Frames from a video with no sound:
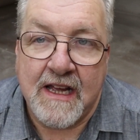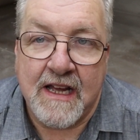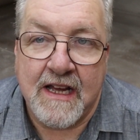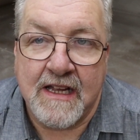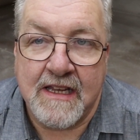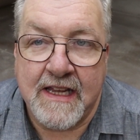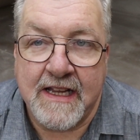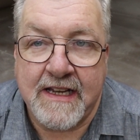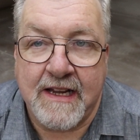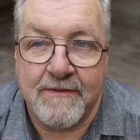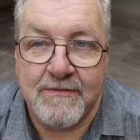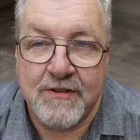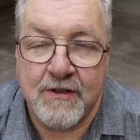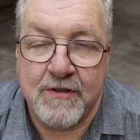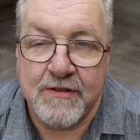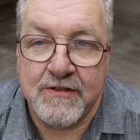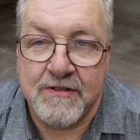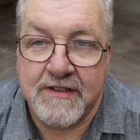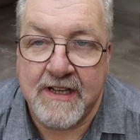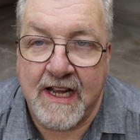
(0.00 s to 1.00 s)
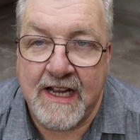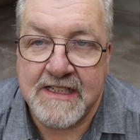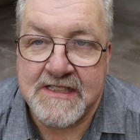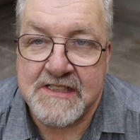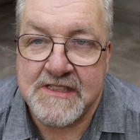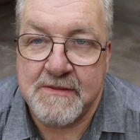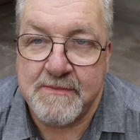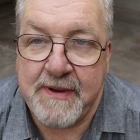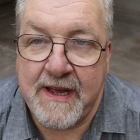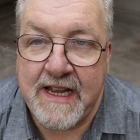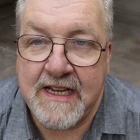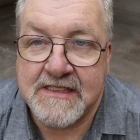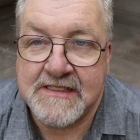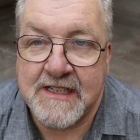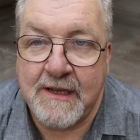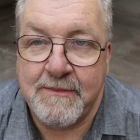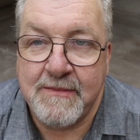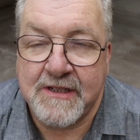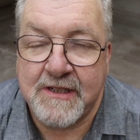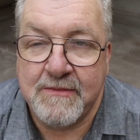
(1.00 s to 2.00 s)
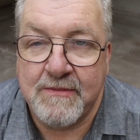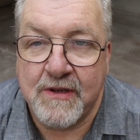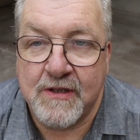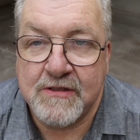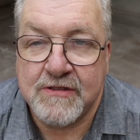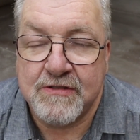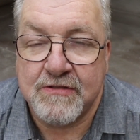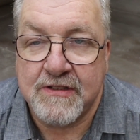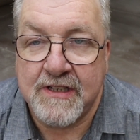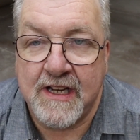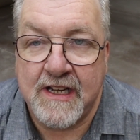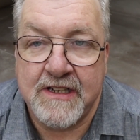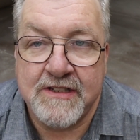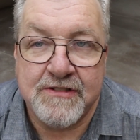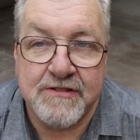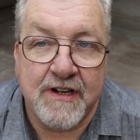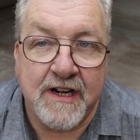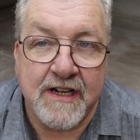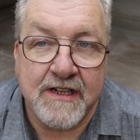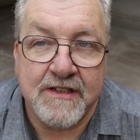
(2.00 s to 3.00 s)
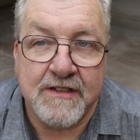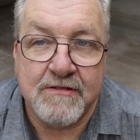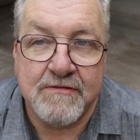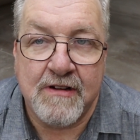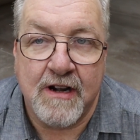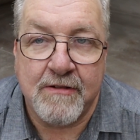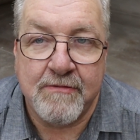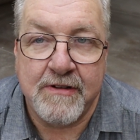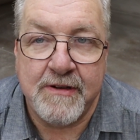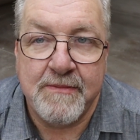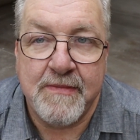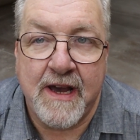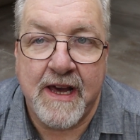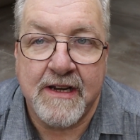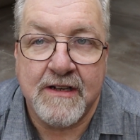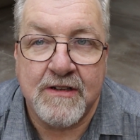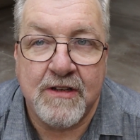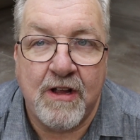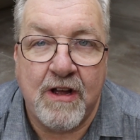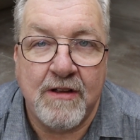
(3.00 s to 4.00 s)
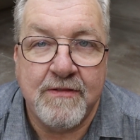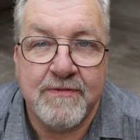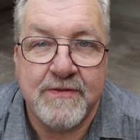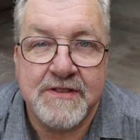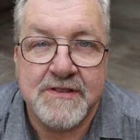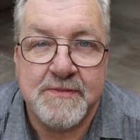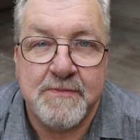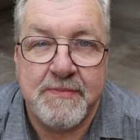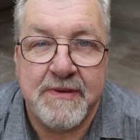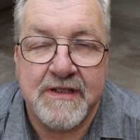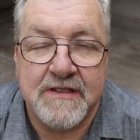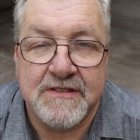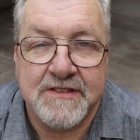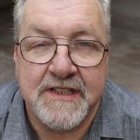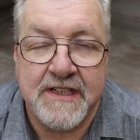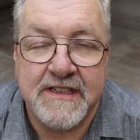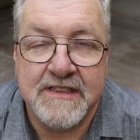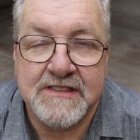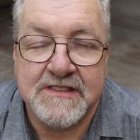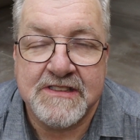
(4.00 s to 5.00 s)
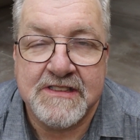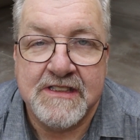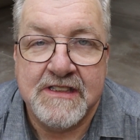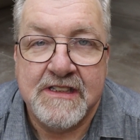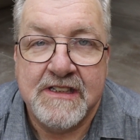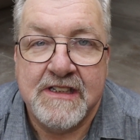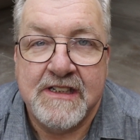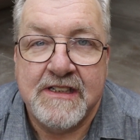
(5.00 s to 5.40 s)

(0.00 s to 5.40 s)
Uh, like I've told you guys in the past, I'm a commercial contractor. I remodel office buildings.